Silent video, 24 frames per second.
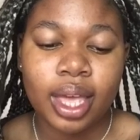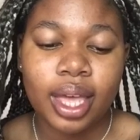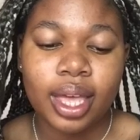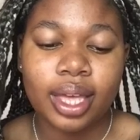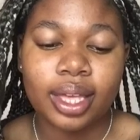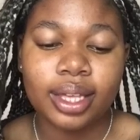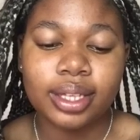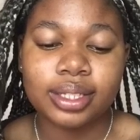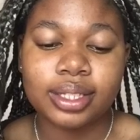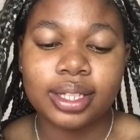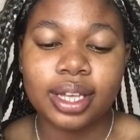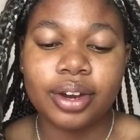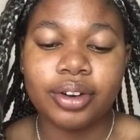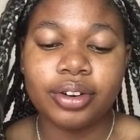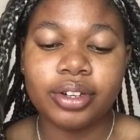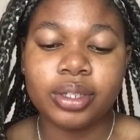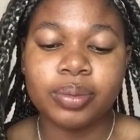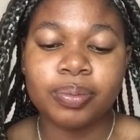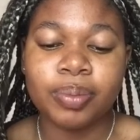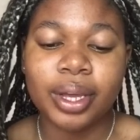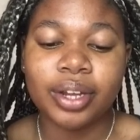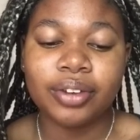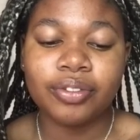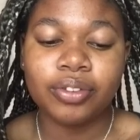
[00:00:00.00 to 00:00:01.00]
Is there a
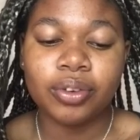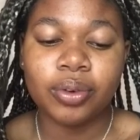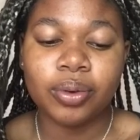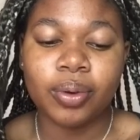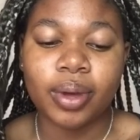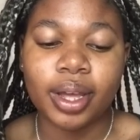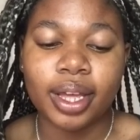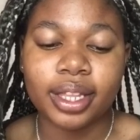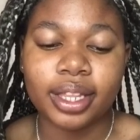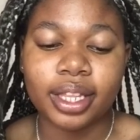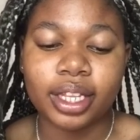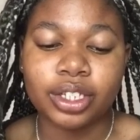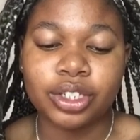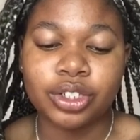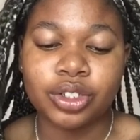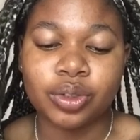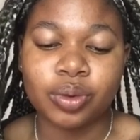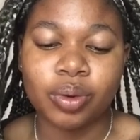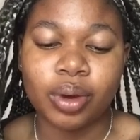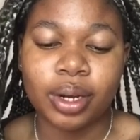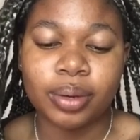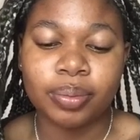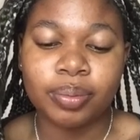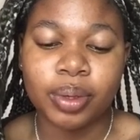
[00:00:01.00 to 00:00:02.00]
respectful way that you
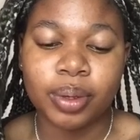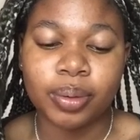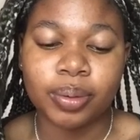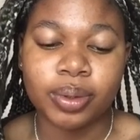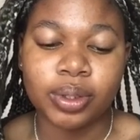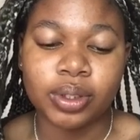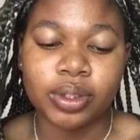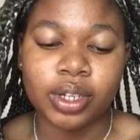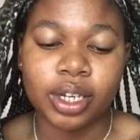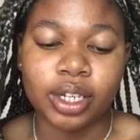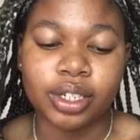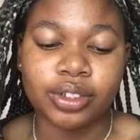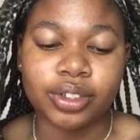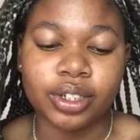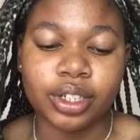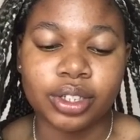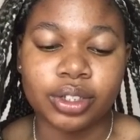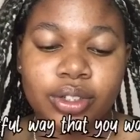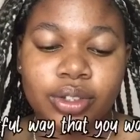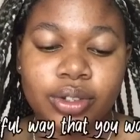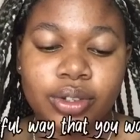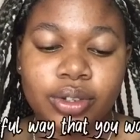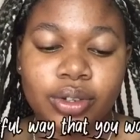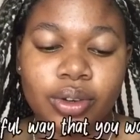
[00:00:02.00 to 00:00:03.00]
want people to
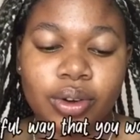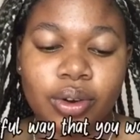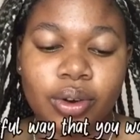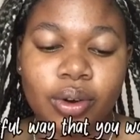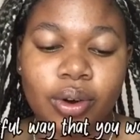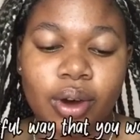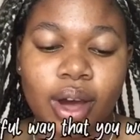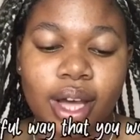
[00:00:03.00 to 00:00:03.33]
address you or